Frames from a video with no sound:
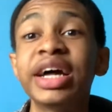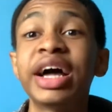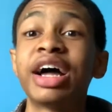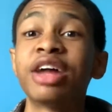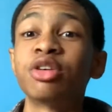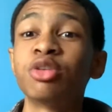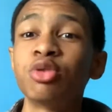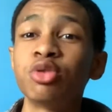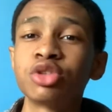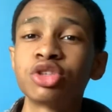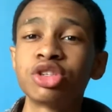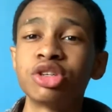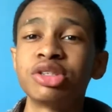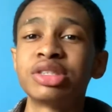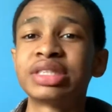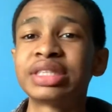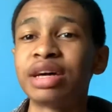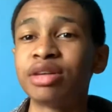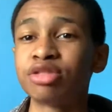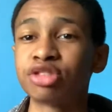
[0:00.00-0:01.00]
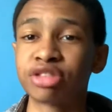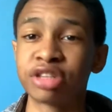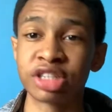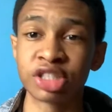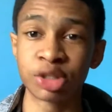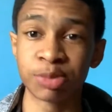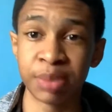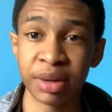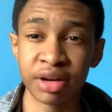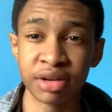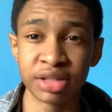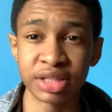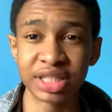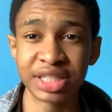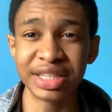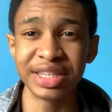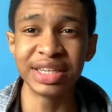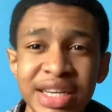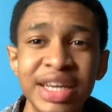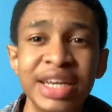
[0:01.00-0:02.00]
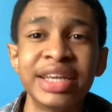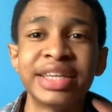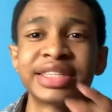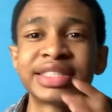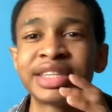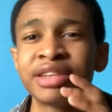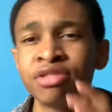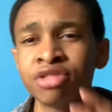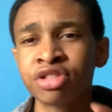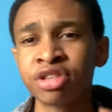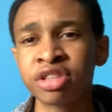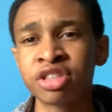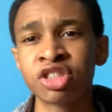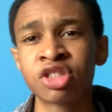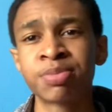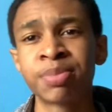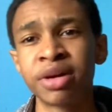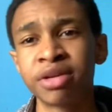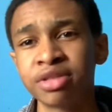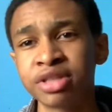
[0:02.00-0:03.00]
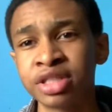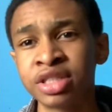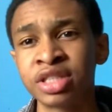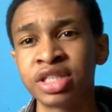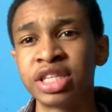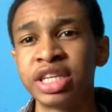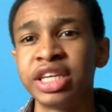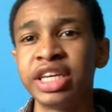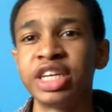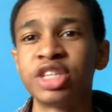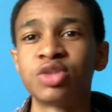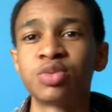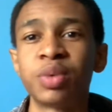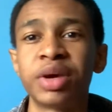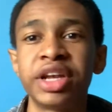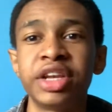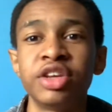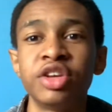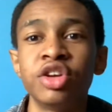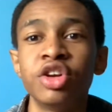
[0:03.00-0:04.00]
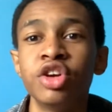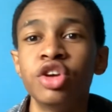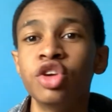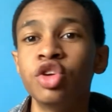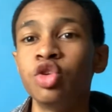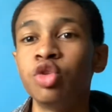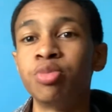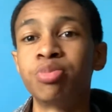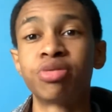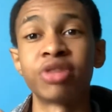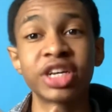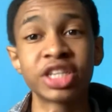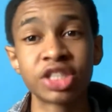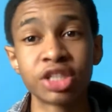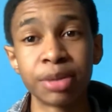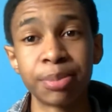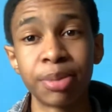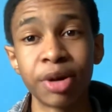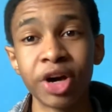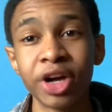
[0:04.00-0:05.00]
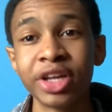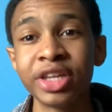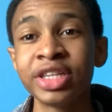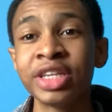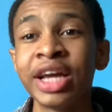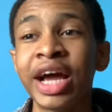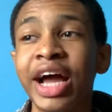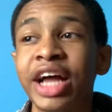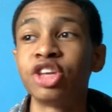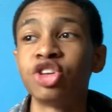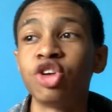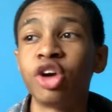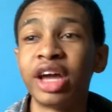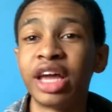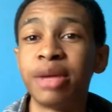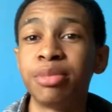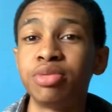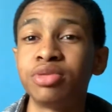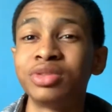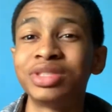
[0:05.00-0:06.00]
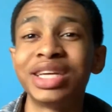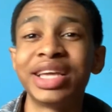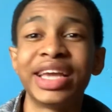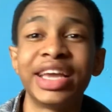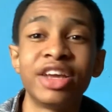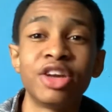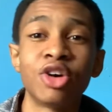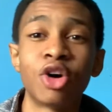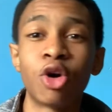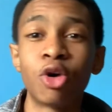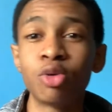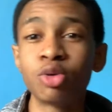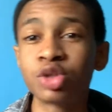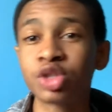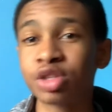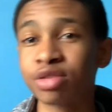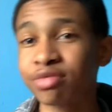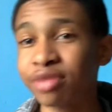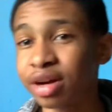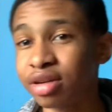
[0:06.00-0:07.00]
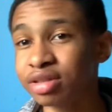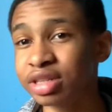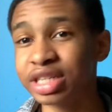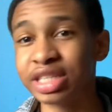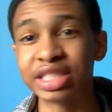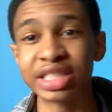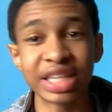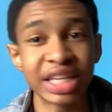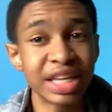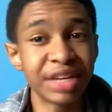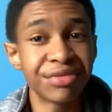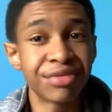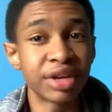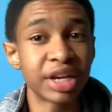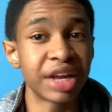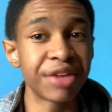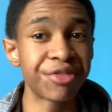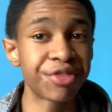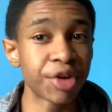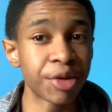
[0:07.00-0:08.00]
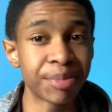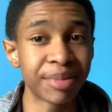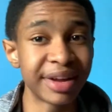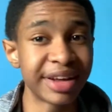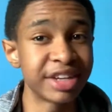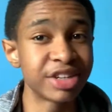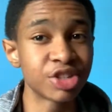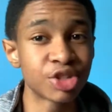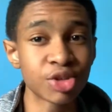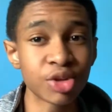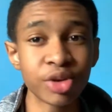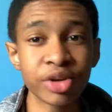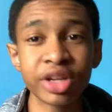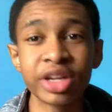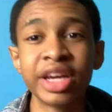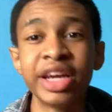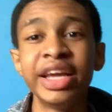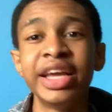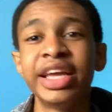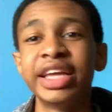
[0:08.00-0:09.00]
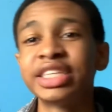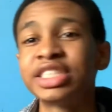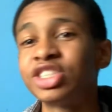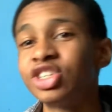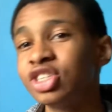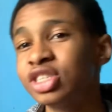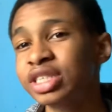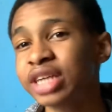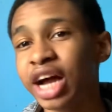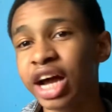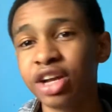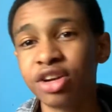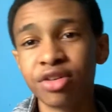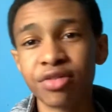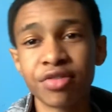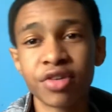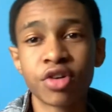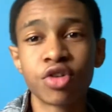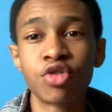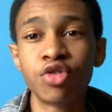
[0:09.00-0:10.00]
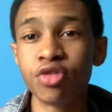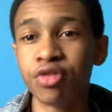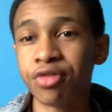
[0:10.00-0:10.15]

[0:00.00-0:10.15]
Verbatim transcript: and also sound transparency. Sound transparency is when you press a button and you're able to hear your whole surroundings even if you're playing a song. It's just kind of a cool